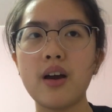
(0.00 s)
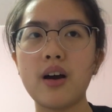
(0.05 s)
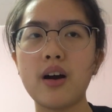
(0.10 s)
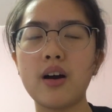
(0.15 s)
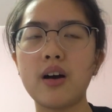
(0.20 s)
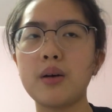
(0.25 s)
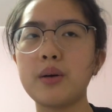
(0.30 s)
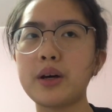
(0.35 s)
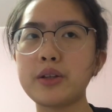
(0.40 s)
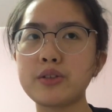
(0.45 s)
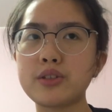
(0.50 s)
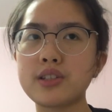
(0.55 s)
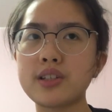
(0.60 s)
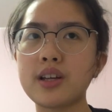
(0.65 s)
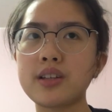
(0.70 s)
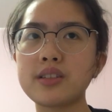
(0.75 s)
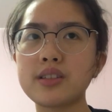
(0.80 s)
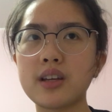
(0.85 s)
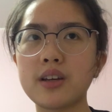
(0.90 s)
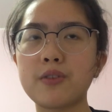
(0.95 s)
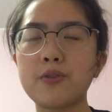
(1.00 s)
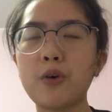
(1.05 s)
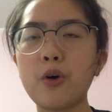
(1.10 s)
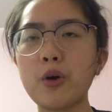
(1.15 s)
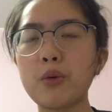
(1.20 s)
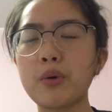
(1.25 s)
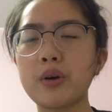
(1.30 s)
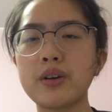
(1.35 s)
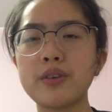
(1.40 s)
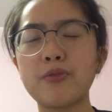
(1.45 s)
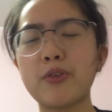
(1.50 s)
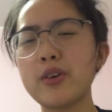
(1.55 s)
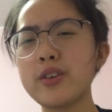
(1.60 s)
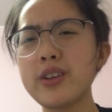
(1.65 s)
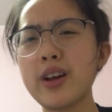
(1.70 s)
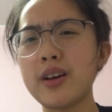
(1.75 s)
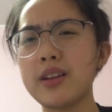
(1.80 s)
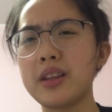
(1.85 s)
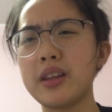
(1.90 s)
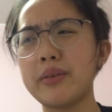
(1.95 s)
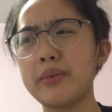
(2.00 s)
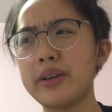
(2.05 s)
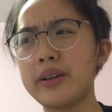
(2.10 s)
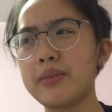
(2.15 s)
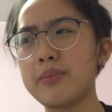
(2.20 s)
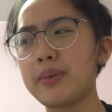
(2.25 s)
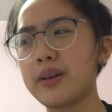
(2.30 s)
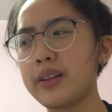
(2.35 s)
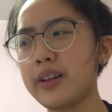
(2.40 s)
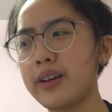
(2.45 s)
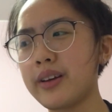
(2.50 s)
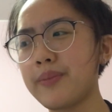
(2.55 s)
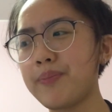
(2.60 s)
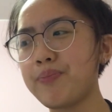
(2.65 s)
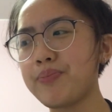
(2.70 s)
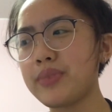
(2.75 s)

other stuns like Forward's not unlimited, but like,